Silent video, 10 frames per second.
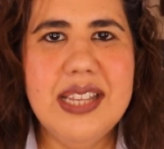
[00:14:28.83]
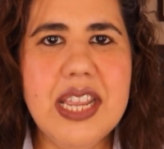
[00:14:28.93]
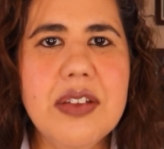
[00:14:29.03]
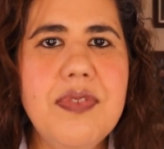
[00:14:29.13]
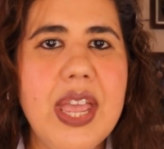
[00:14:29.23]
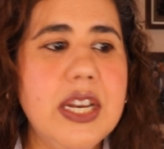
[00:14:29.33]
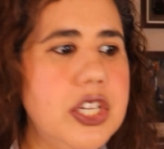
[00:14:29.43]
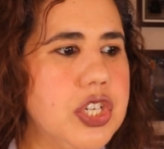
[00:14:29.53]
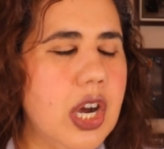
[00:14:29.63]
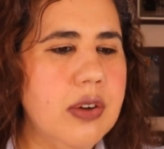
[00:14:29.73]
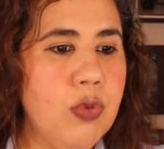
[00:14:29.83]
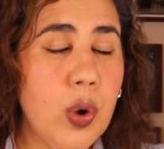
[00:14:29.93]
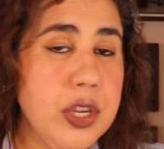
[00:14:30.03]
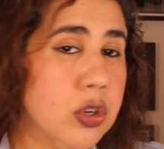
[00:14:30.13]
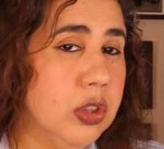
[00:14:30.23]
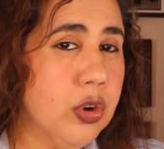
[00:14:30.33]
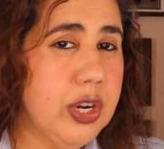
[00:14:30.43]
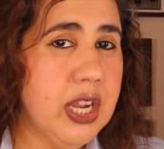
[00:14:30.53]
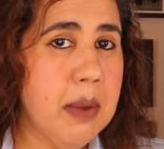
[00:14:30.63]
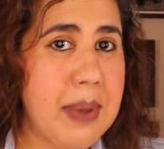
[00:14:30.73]
Take advantage of what you're
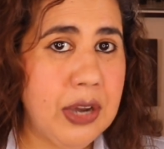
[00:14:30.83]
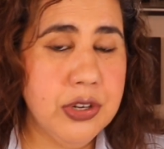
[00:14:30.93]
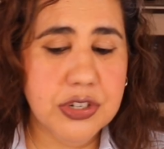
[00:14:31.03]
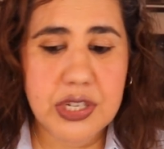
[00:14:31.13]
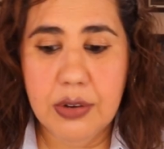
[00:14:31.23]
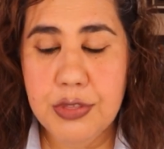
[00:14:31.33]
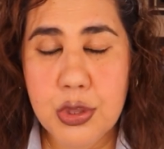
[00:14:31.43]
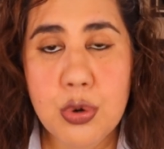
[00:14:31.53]
learning about yourself